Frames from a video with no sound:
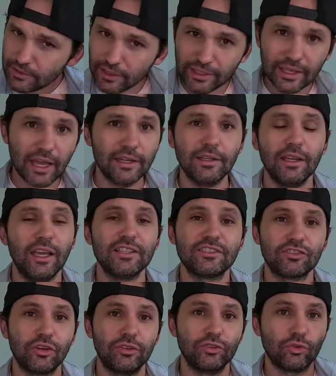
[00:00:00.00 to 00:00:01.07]
Again,
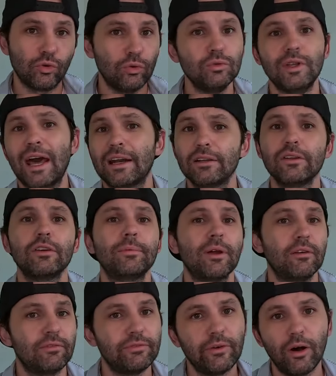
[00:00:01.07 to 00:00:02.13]
it's starting to cool down a little
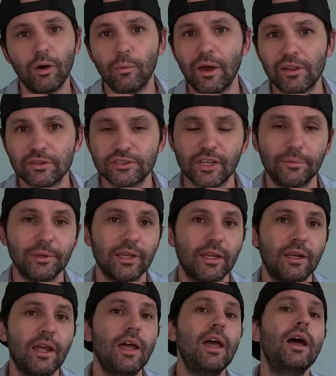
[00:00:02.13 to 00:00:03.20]
bit. Fall weather's coming
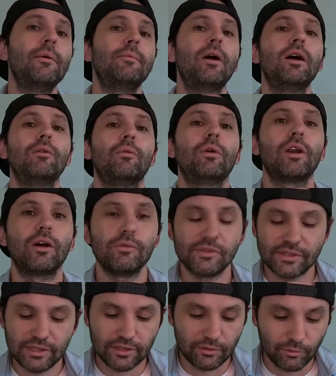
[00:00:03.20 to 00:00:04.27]
in, but
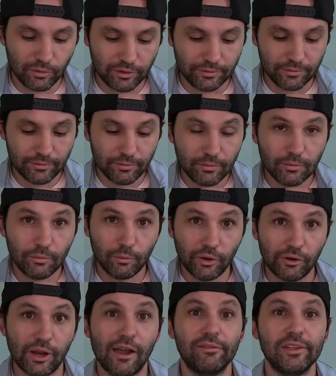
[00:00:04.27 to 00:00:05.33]
when
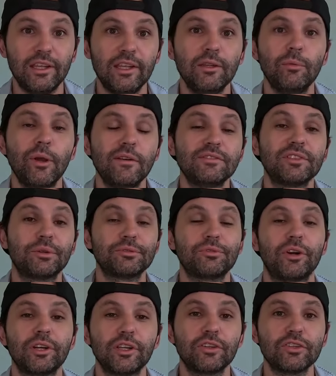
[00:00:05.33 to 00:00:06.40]
we were having heat waves and I was
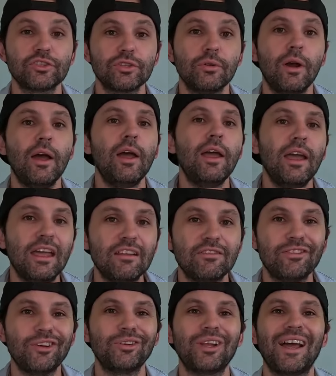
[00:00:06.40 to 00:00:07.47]
running in the shoe,
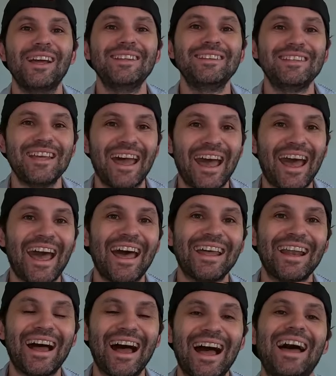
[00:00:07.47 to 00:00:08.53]
it felt a
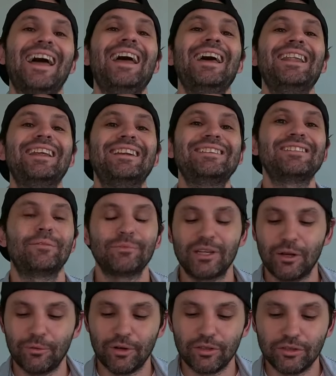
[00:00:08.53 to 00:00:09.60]
tad hot. That is
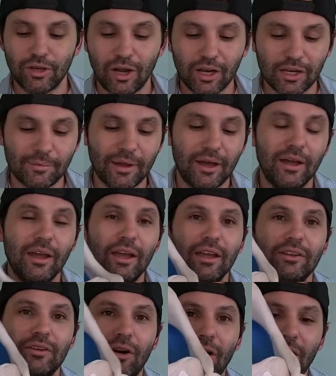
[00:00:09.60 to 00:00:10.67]
something I want to talk about.
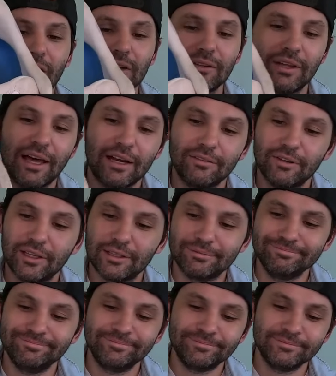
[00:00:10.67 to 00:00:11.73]
There are a lot of
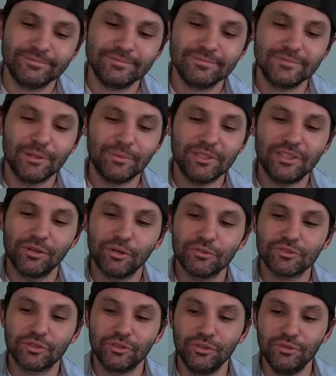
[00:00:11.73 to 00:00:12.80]
the
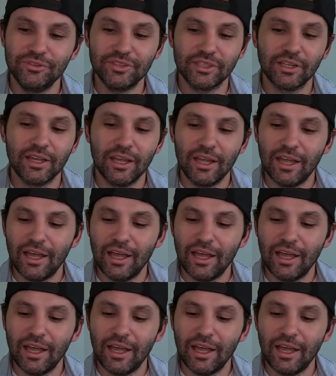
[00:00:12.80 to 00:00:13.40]
materials they're using.